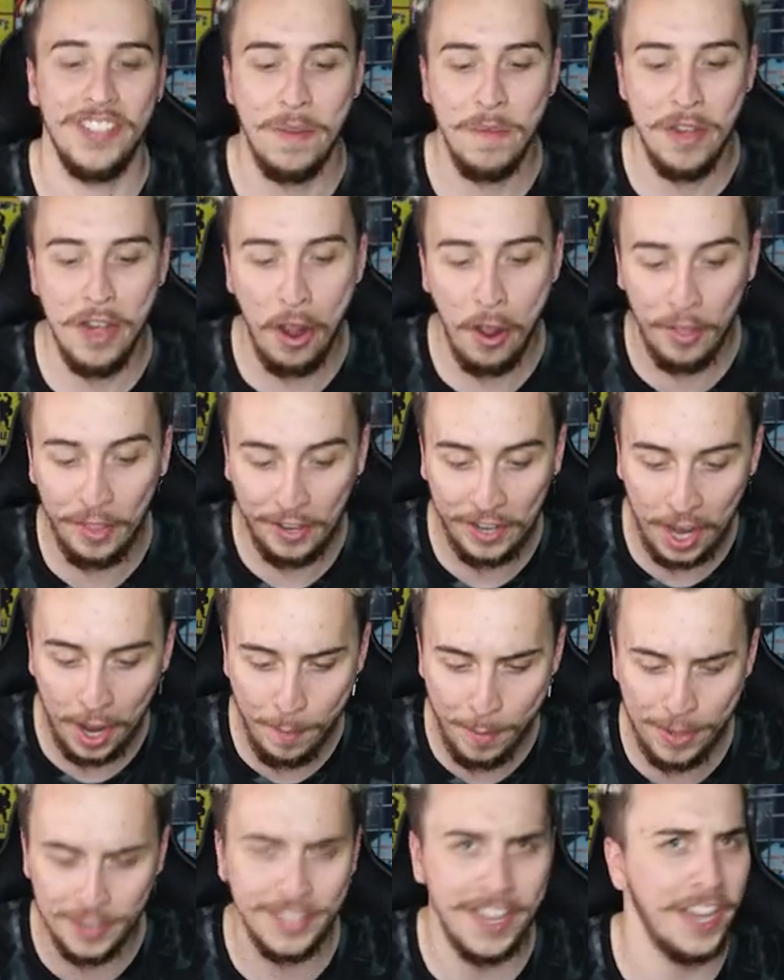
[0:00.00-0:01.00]
let me know in the
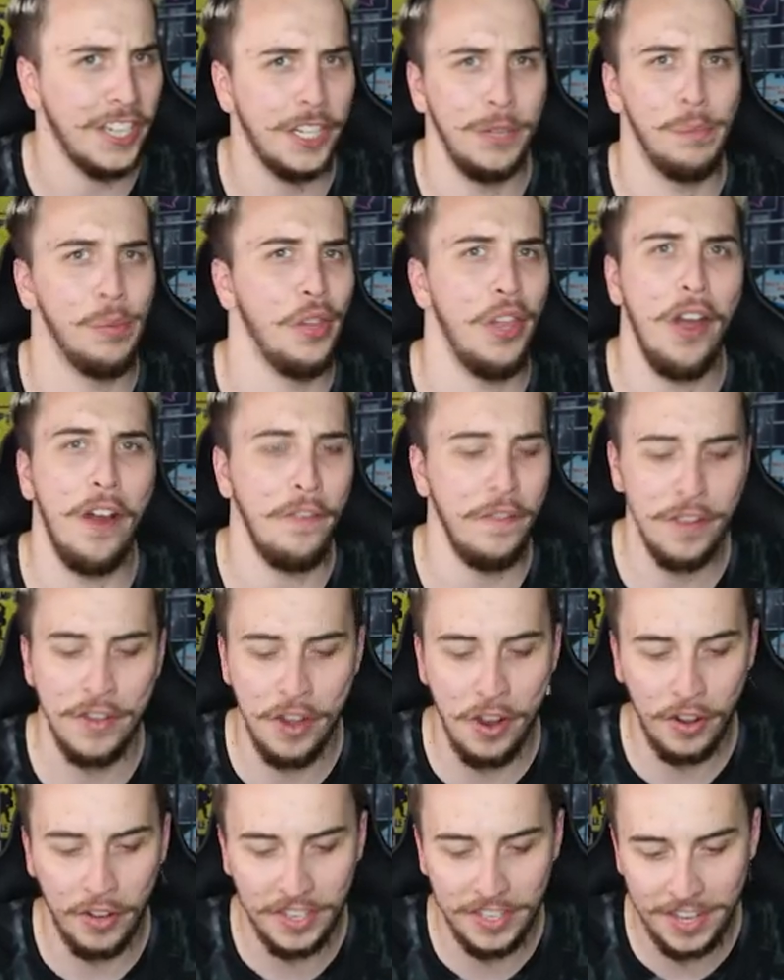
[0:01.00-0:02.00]
comment section below if you
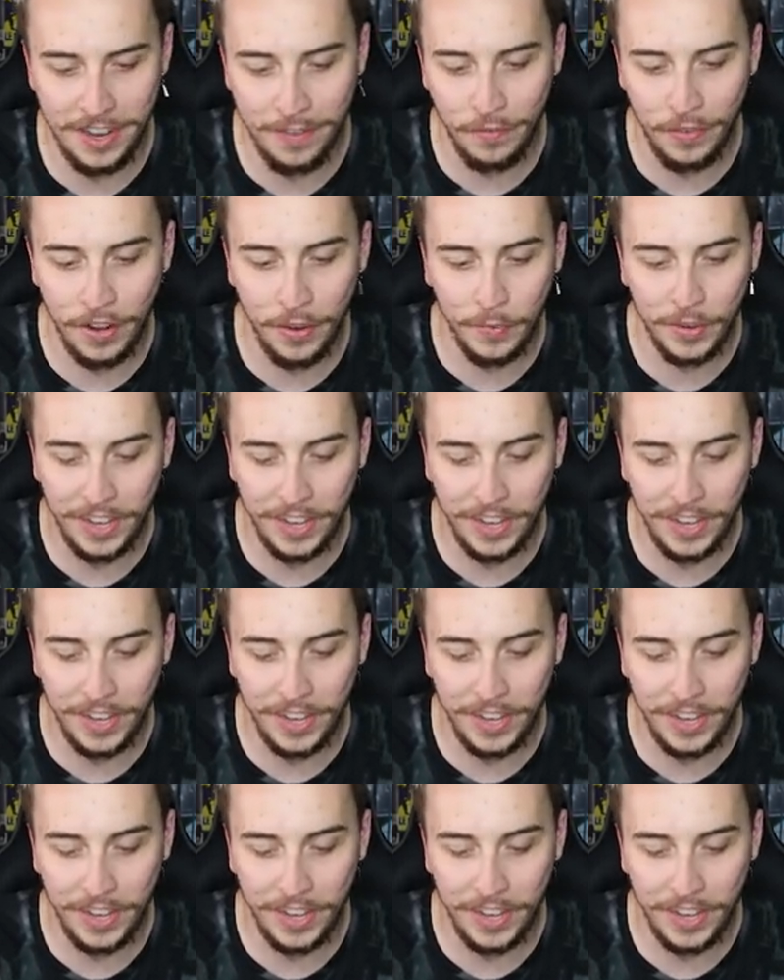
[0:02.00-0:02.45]
know any different.